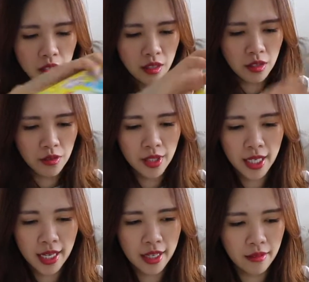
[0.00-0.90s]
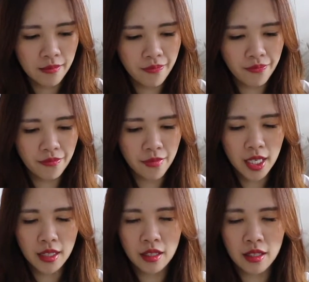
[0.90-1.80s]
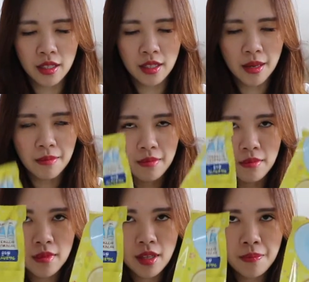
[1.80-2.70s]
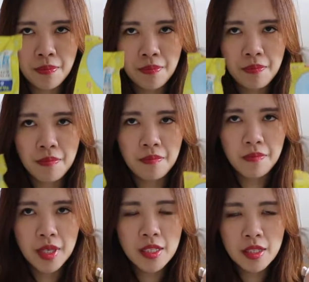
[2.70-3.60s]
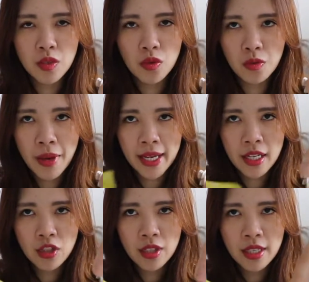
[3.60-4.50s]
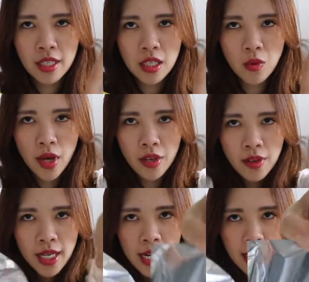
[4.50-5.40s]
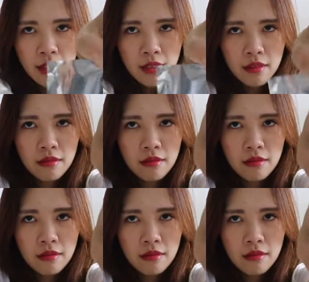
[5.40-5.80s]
you'll get that instant noodle package thingy where you cut it